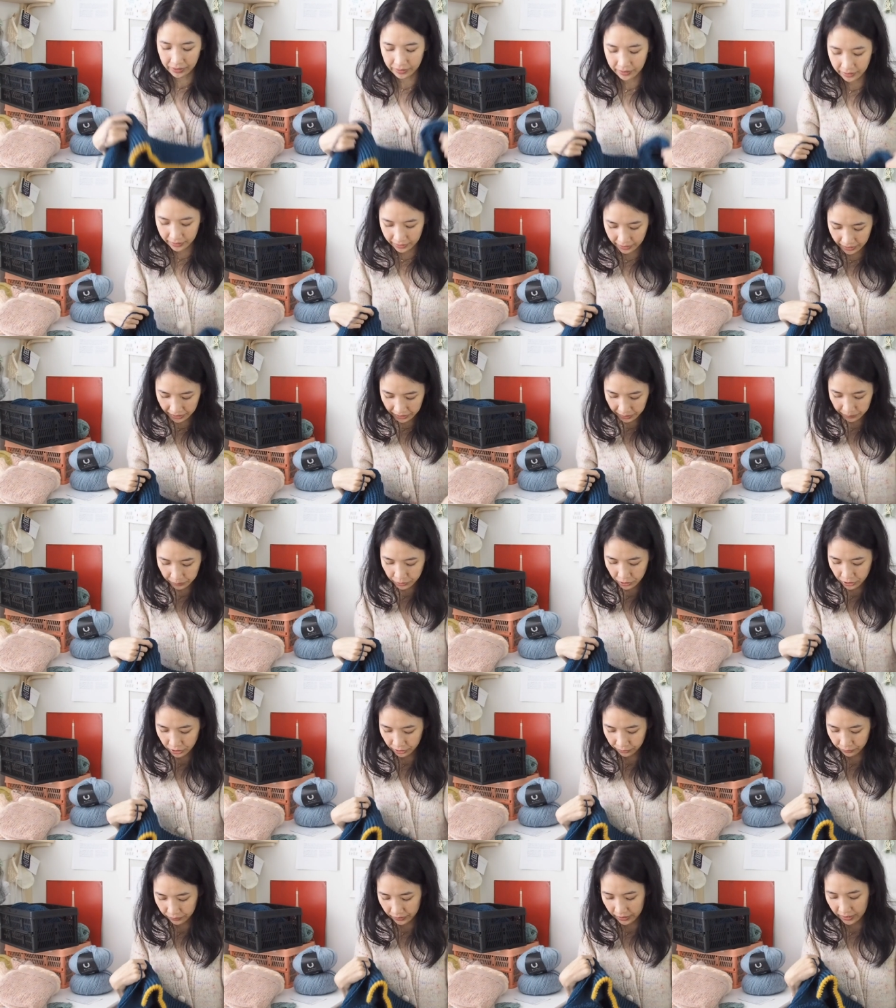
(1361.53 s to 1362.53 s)
The yarn I'm
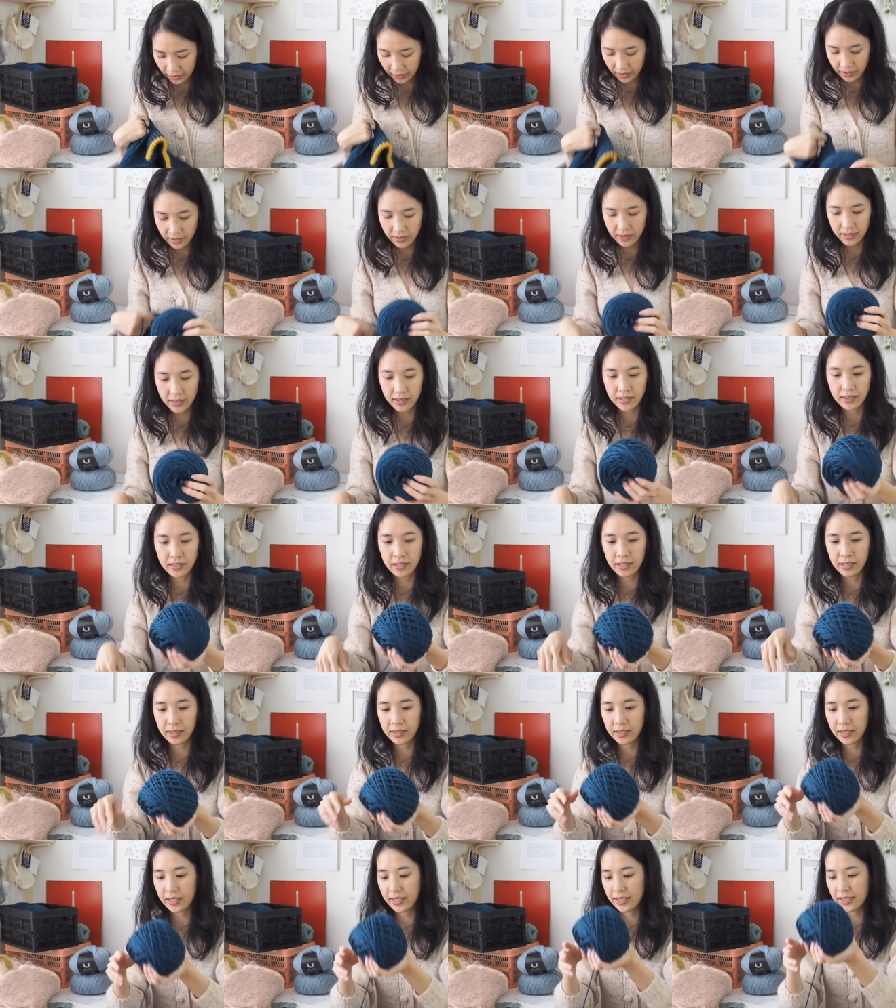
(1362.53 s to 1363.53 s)
using for his is a
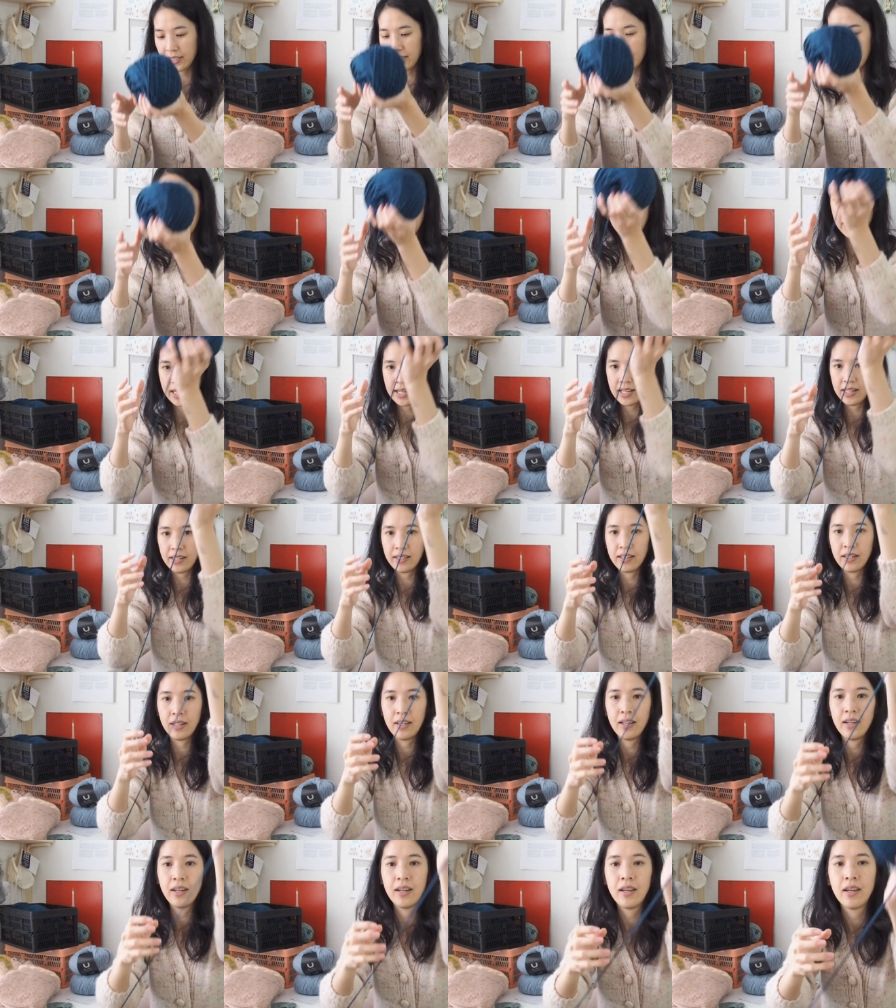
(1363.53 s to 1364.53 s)
Cascade
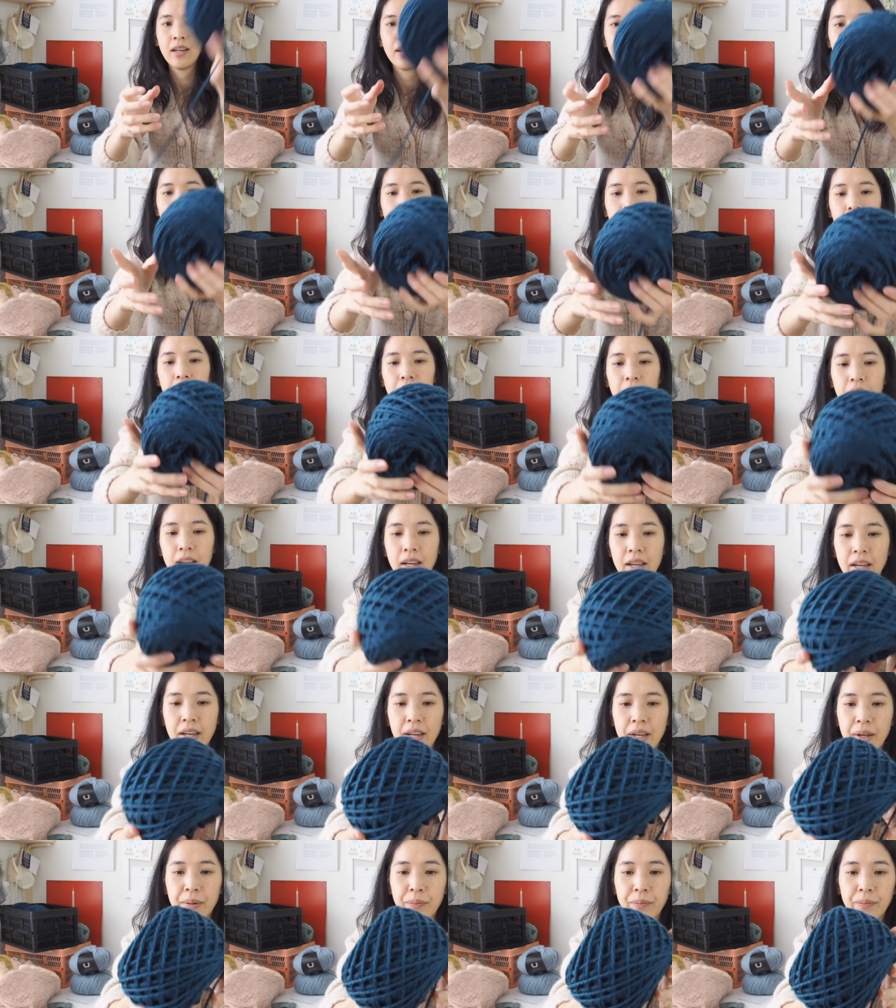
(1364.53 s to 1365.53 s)

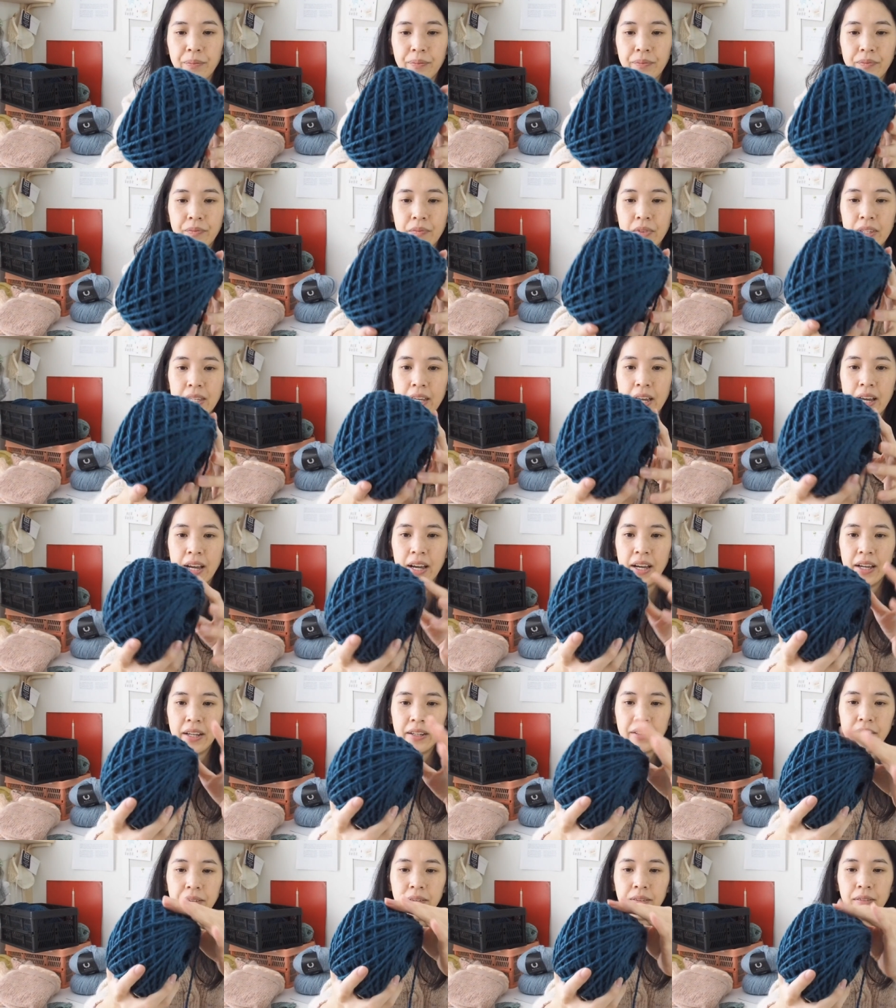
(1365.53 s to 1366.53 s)
um,
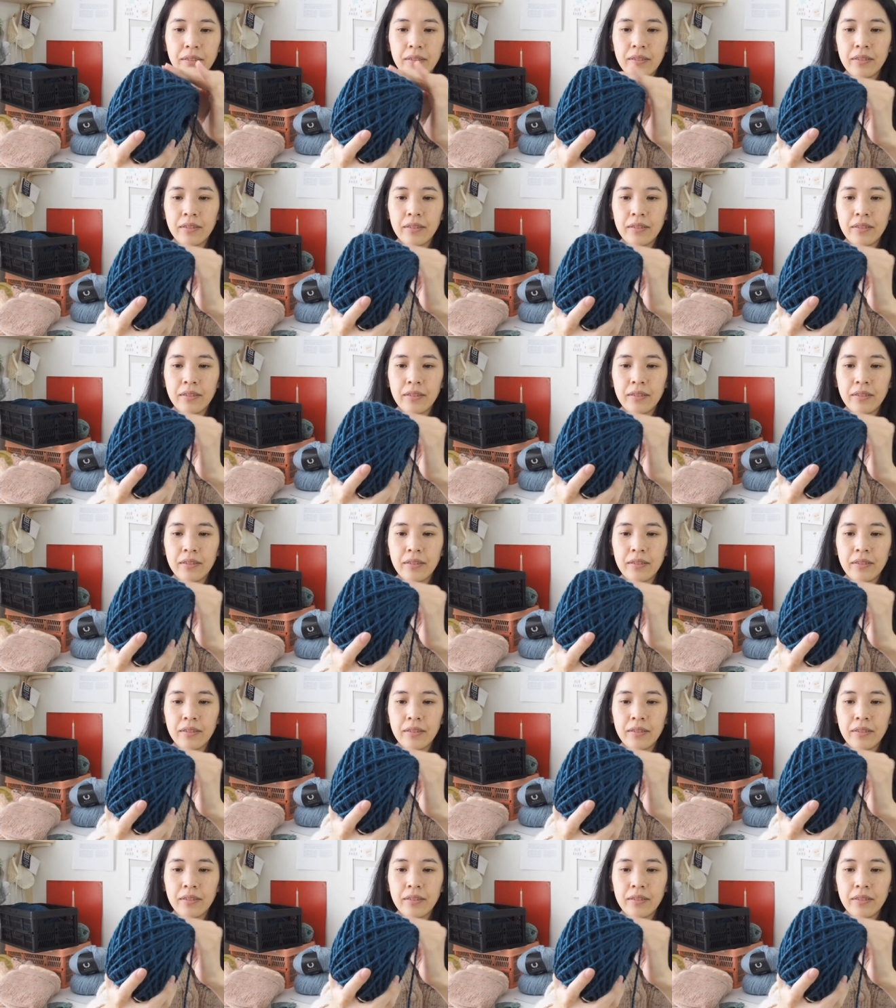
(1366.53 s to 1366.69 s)
yarn.